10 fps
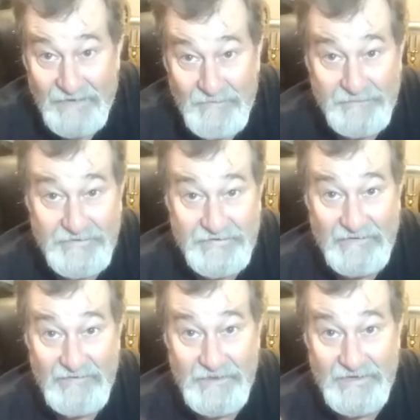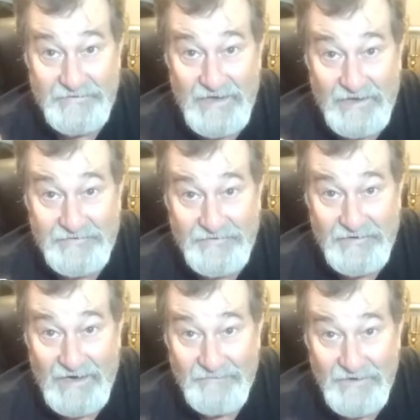I'm up to 7 minutes now, so
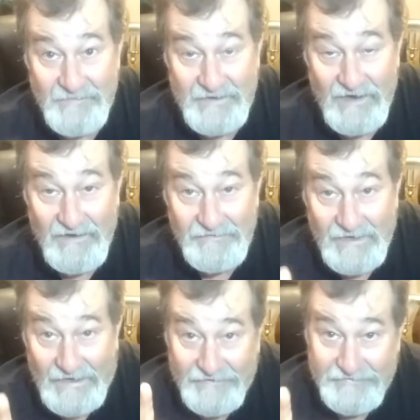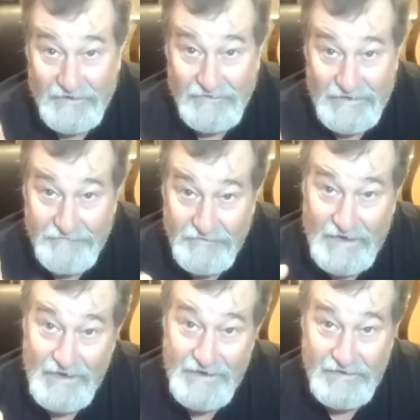I'm going to be gone. So if you
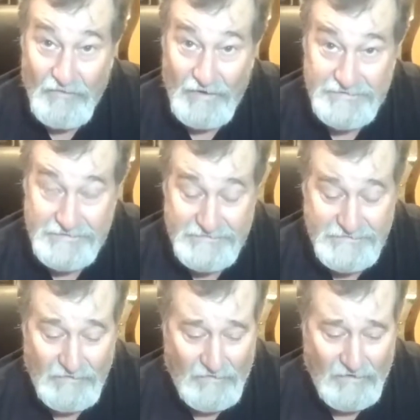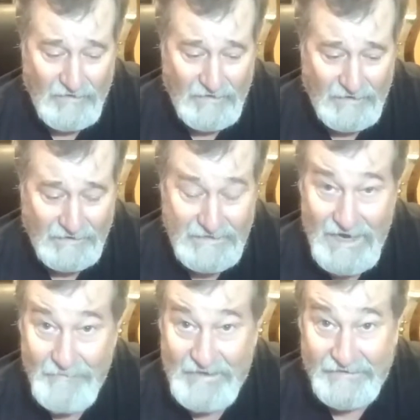got any questions or
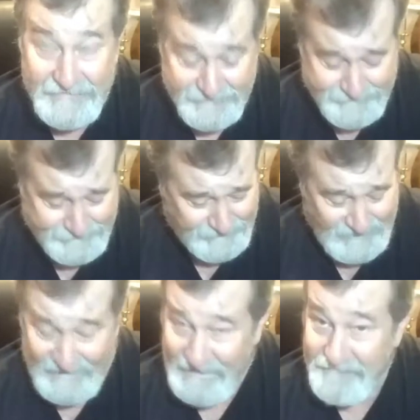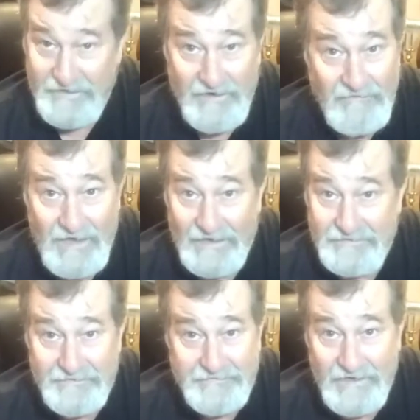comments, if you don't like
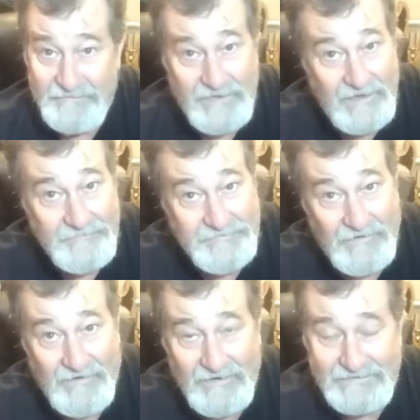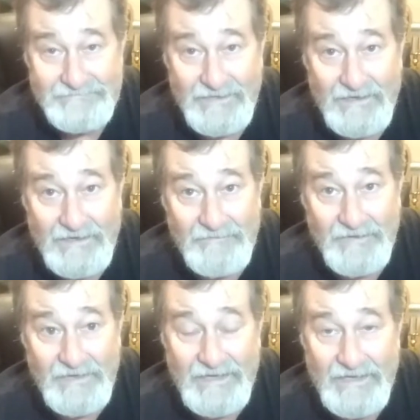this segment, I'm sorry,
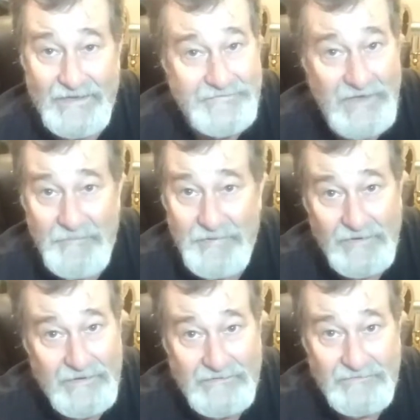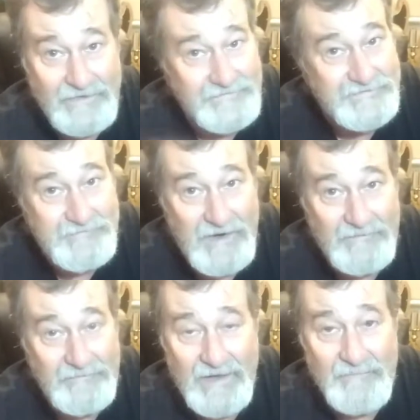but that's not political. That's just
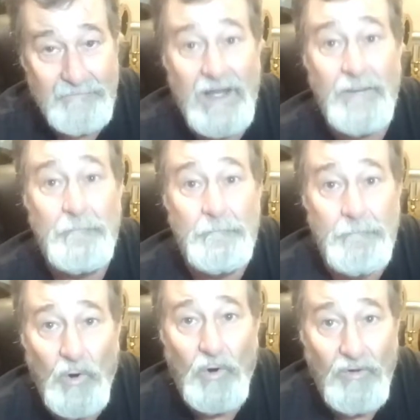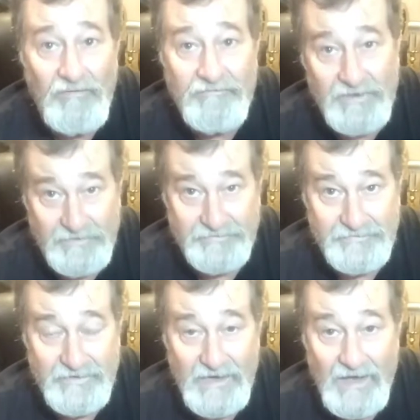my moral
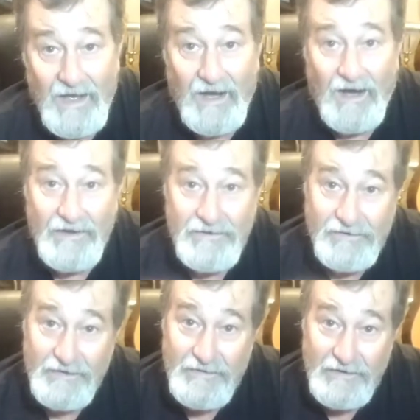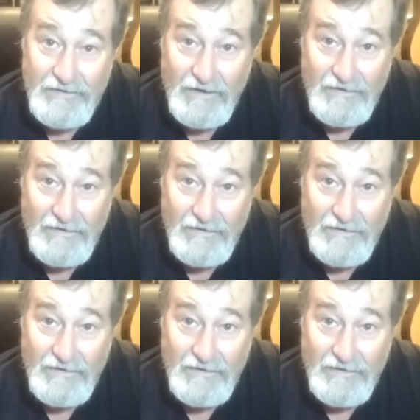views. You can